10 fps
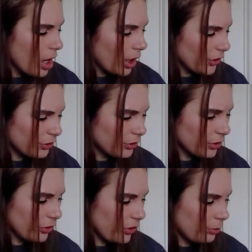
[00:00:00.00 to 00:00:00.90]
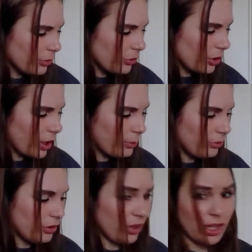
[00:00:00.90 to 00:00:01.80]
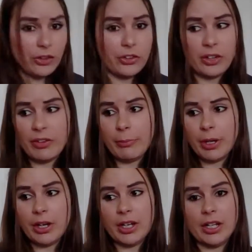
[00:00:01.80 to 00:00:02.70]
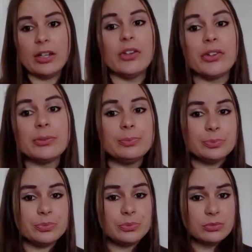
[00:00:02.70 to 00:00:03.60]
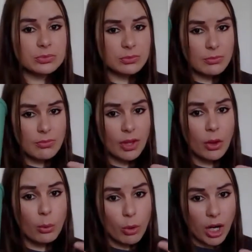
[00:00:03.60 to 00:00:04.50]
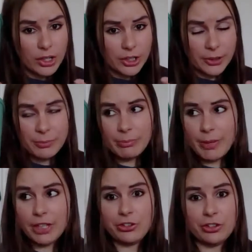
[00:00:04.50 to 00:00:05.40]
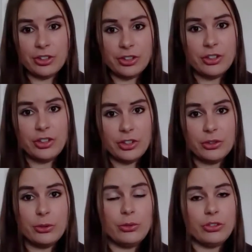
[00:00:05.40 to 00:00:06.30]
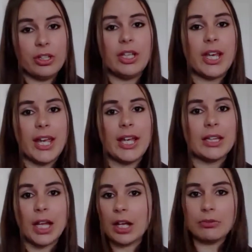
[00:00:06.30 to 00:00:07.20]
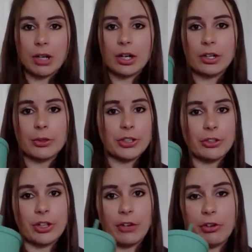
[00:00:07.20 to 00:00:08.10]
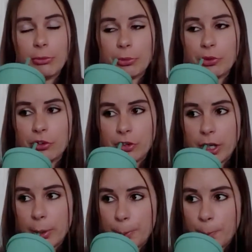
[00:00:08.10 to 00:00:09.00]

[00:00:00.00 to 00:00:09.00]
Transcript: Also, another thing before I move into the other stuff I bought is water. Make sure you drink a lot of water when you're recovering from surgery.